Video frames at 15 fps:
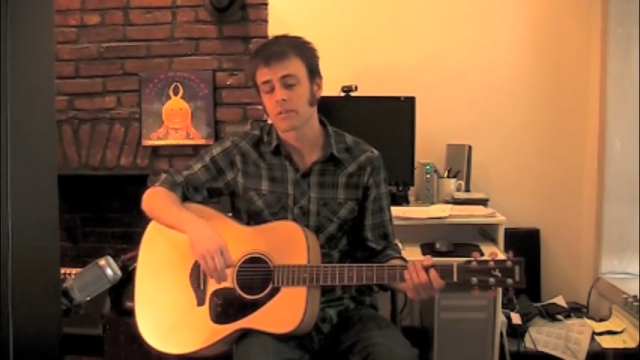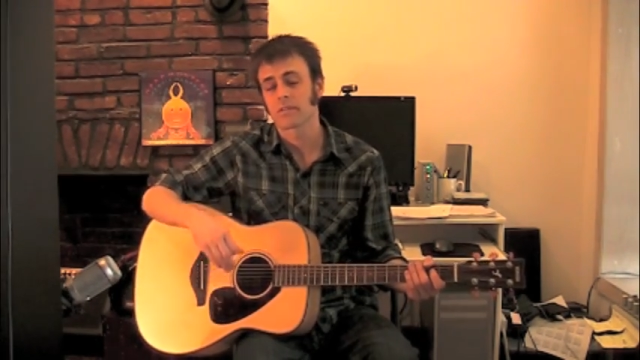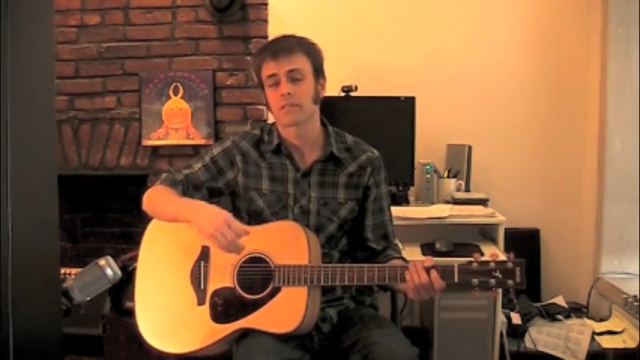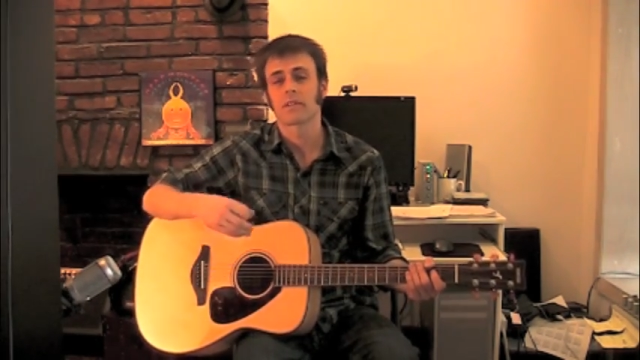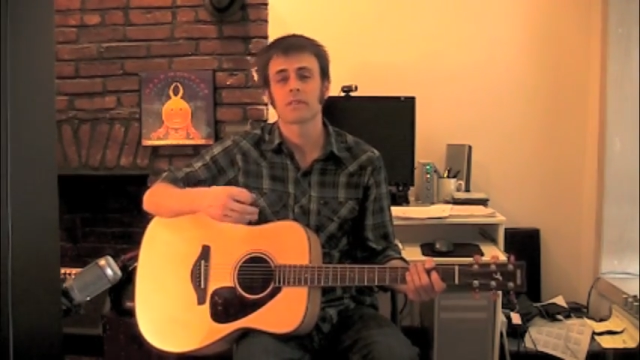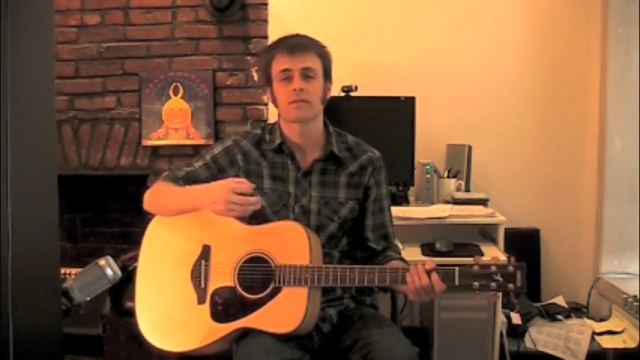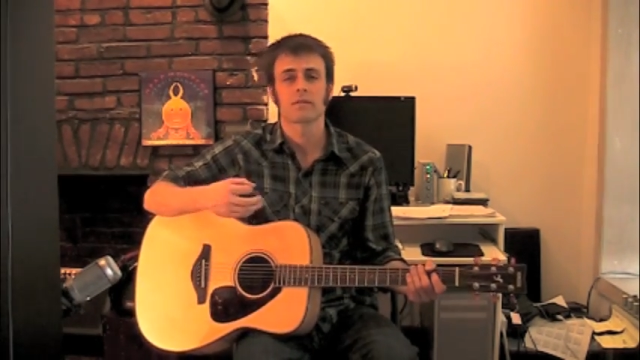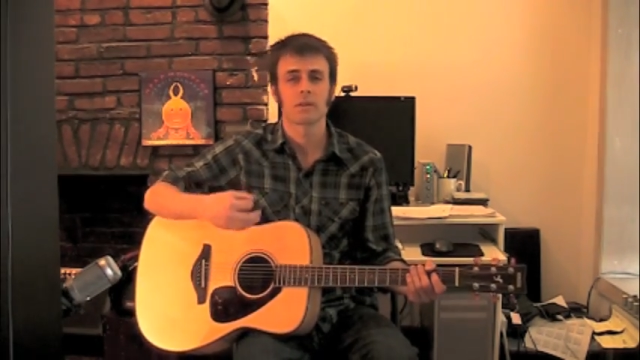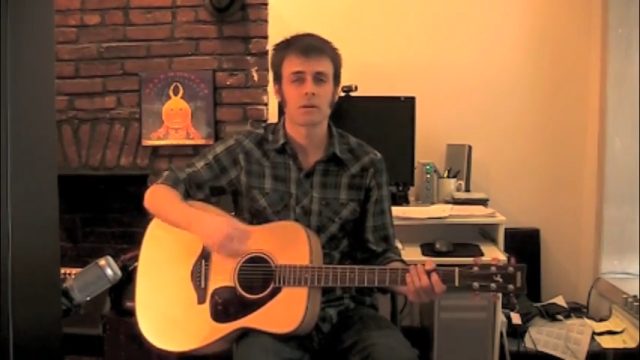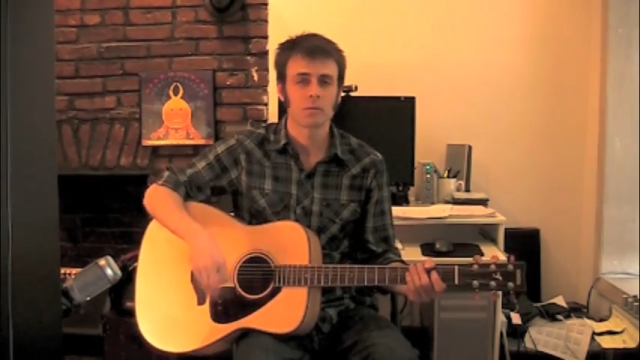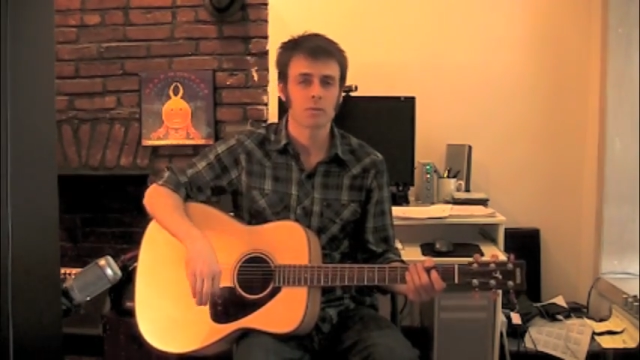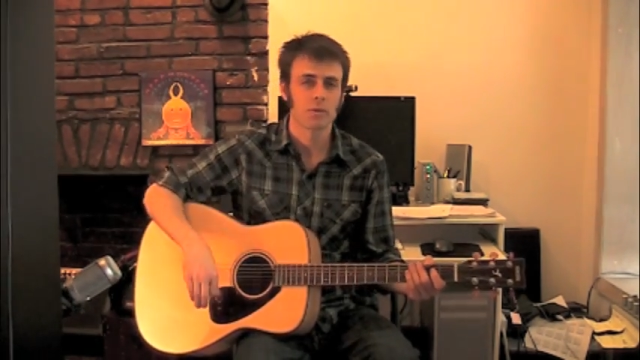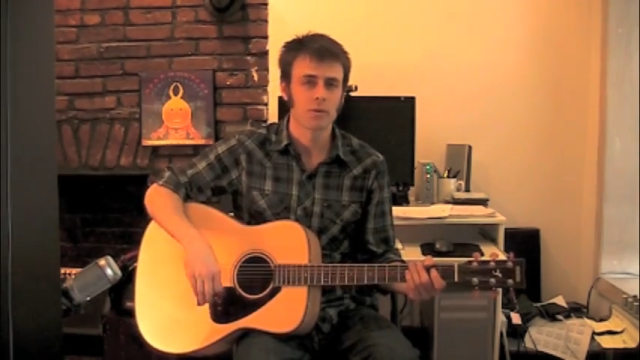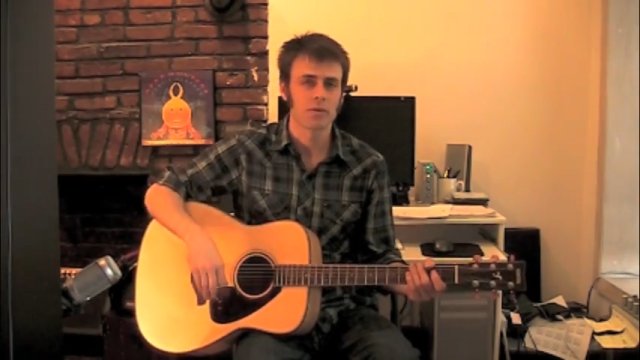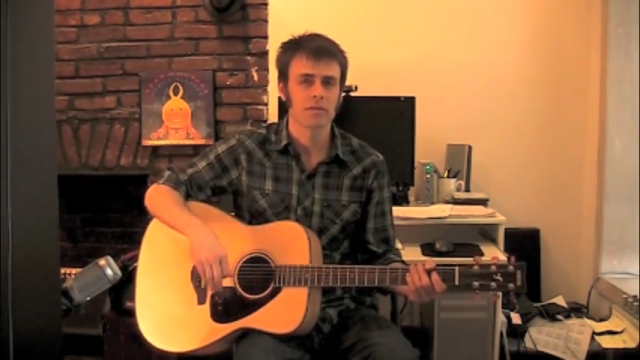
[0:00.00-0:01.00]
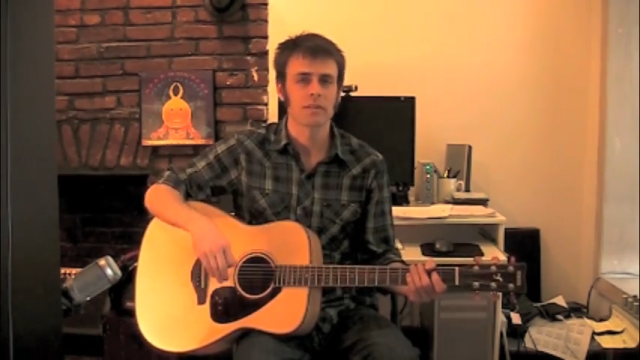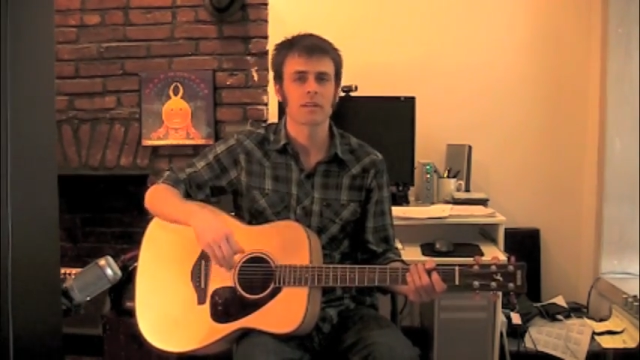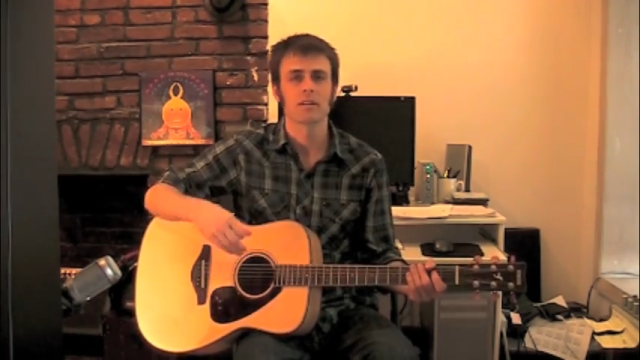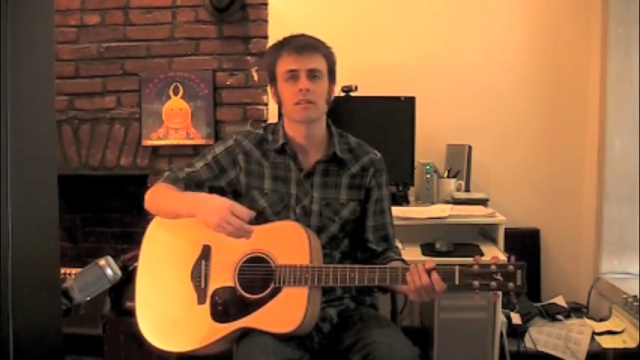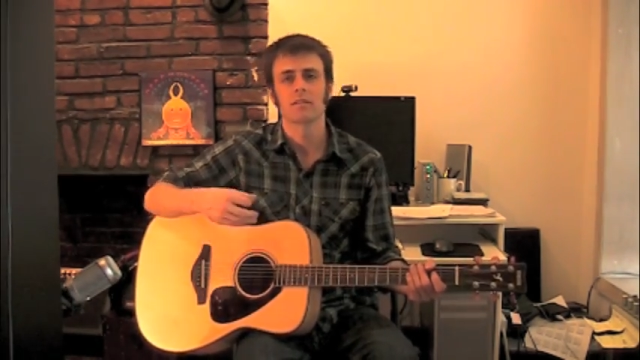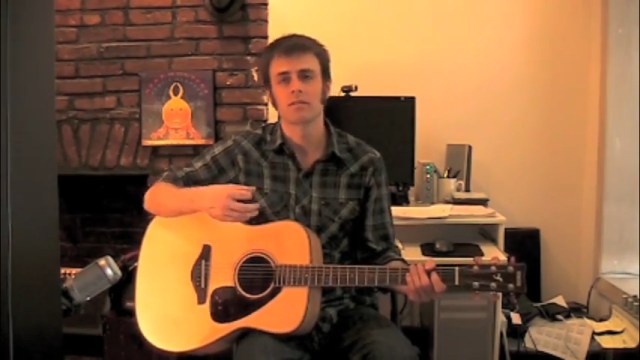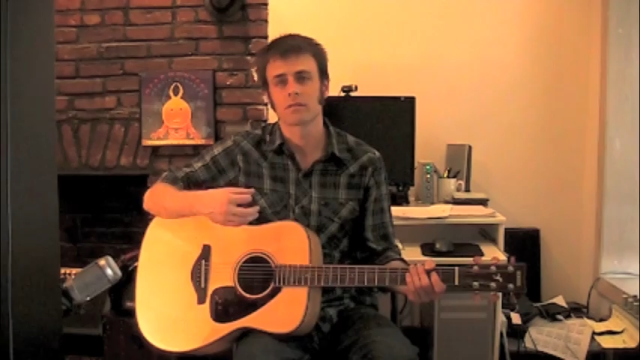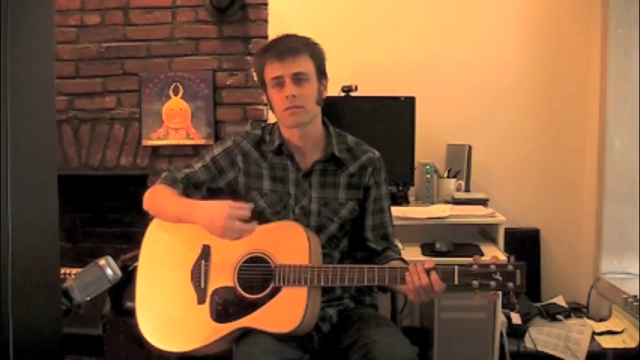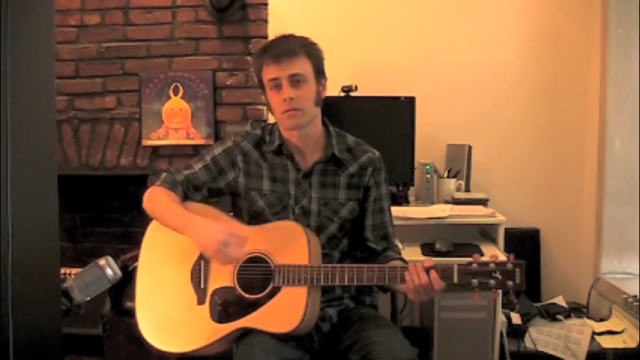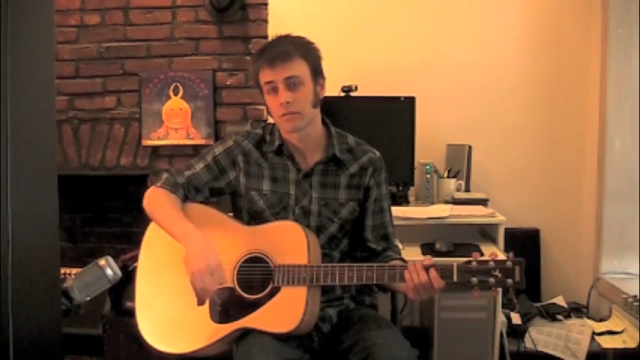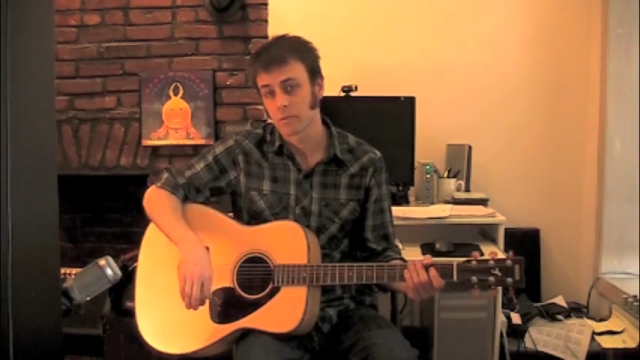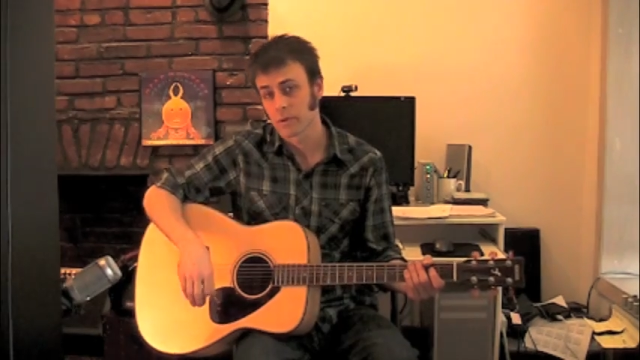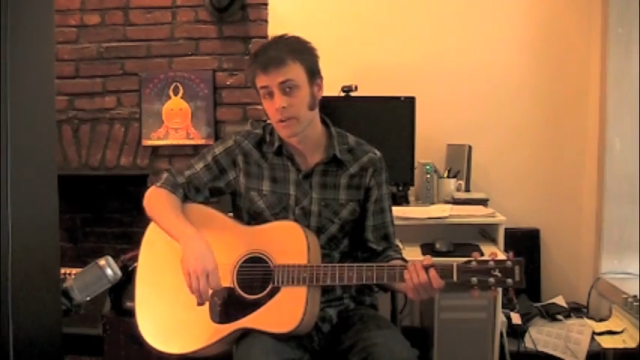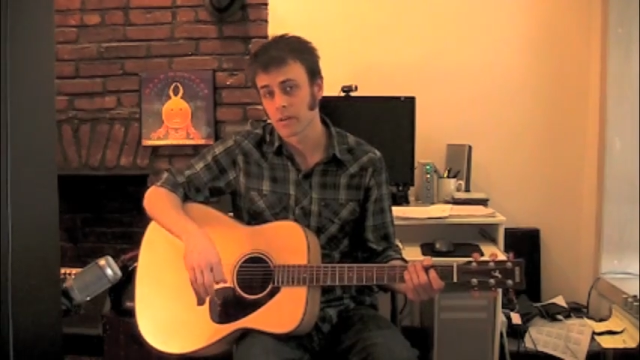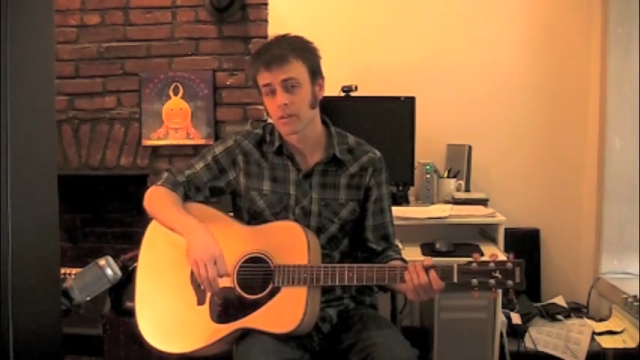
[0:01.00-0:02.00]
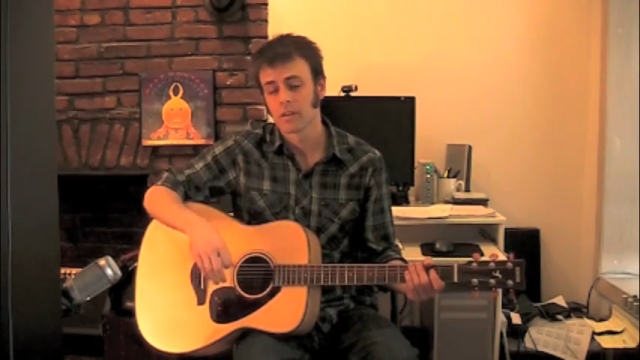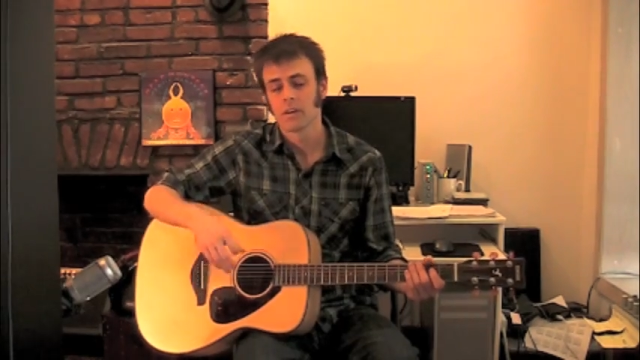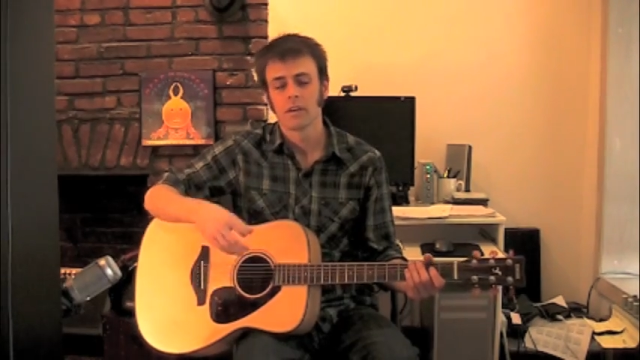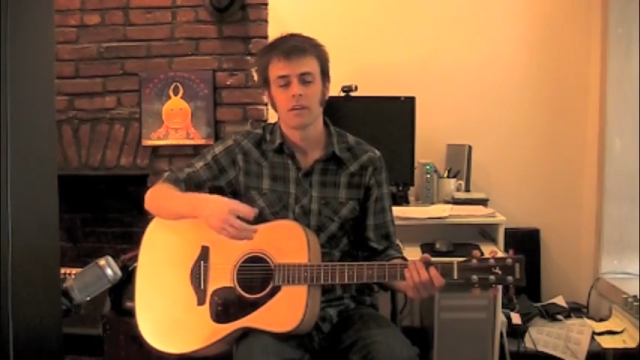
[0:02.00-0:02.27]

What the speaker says: so that's very important to get used to as well.